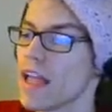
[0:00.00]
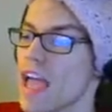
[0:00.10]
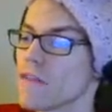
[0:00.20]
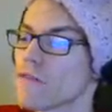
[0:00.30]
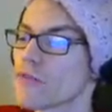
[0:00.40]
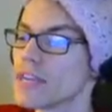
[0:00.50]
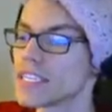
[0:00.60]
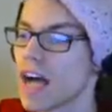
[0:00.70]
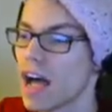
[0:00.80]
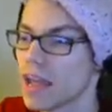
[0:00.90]
Every
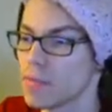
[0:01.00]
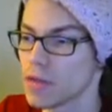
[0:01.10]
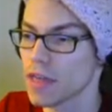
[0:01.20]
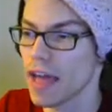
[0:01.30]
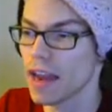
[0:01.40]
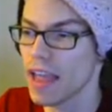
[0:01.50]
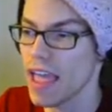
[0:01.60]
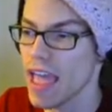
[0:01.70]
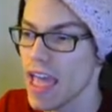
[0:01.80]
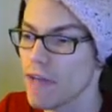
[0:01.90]
time with that.
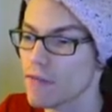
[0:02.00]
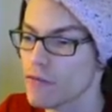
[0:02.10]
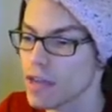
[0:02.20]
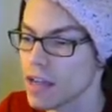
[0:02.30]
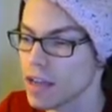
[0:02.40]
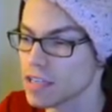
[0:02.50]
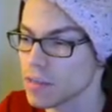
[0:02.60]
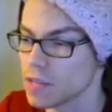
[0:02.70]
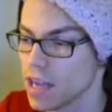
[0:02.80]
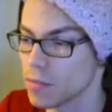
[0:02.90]
Every
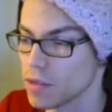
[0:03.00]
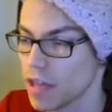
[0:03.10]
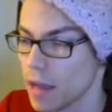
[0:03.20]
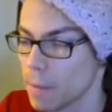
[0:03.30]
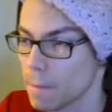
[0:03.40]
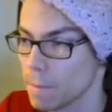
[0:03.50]
goddamn time with that.